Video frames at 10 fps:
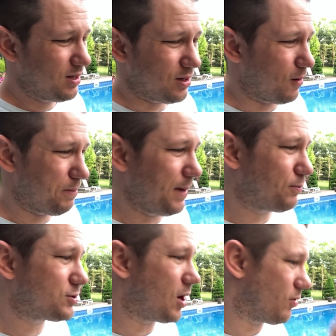You know,
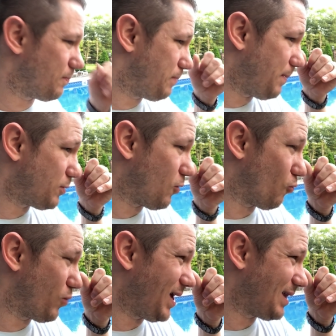people don't
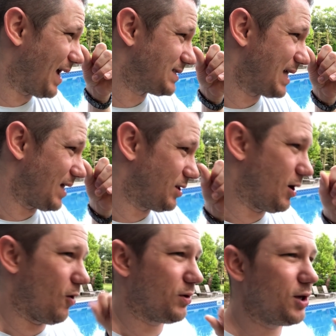realize that. You
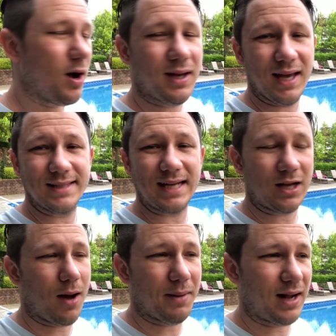know, young kids
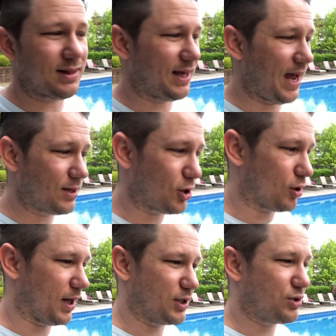that coming out the gate that
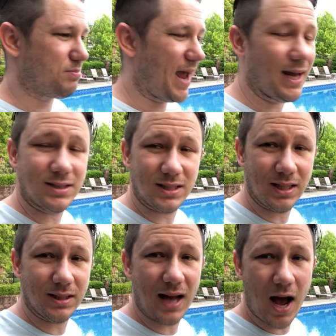are like
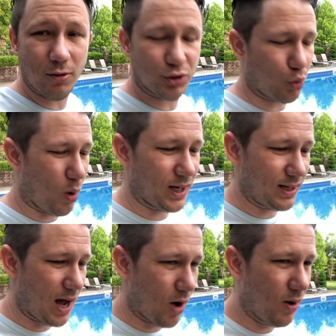18 now,
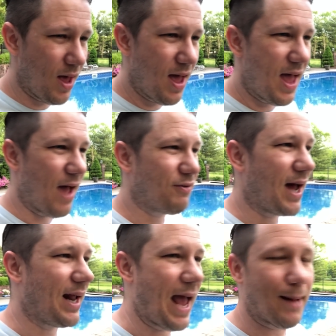20 now, have
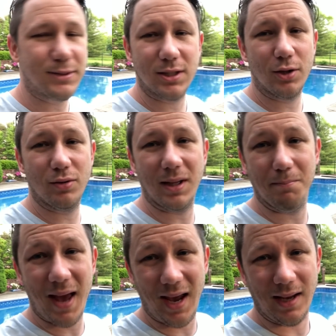got it absolutely
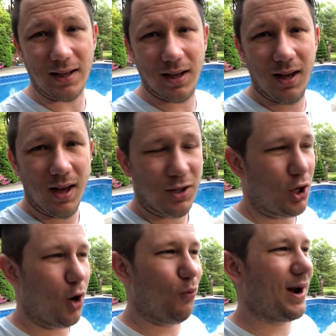made.
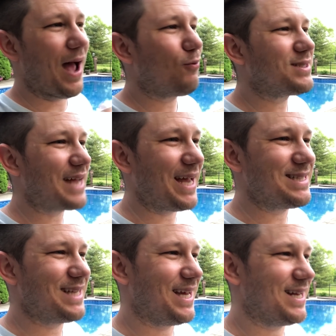You know, when I was
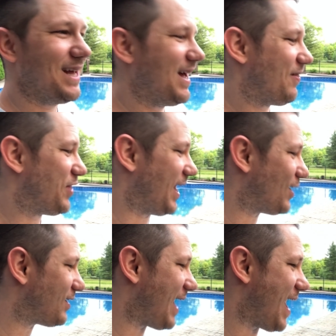18, the
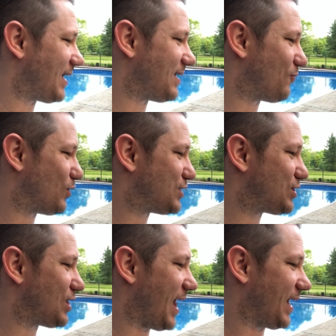internet
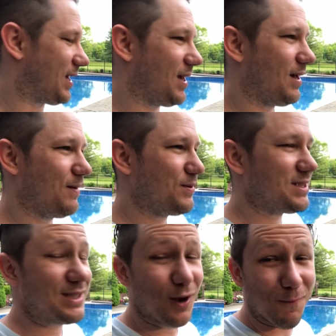was like
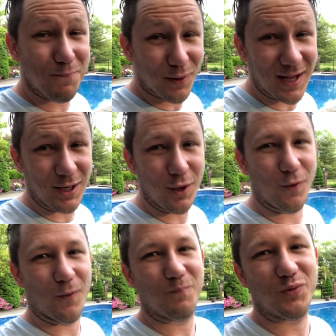still pretty
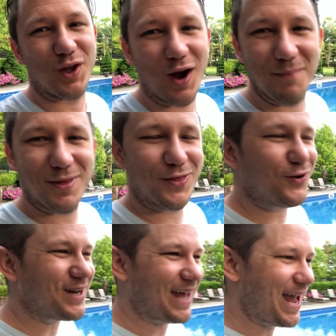new. You know, I'm
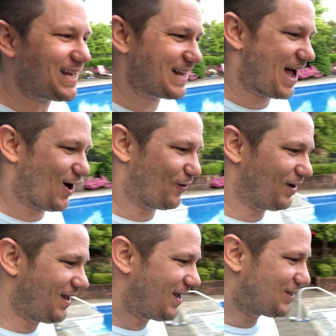38 now,
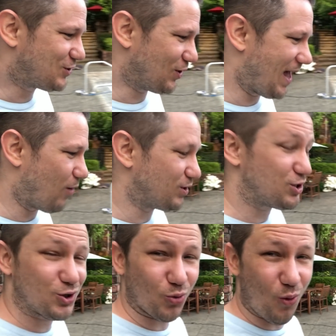so that
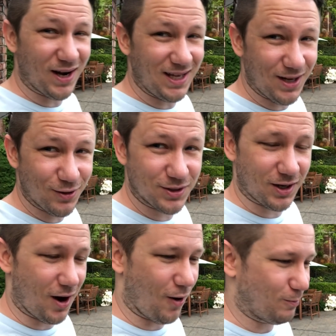was 20 years
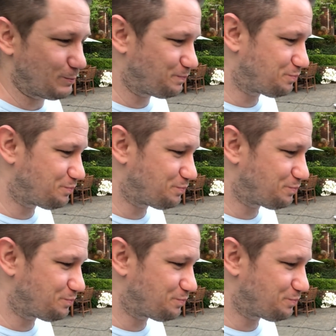ago.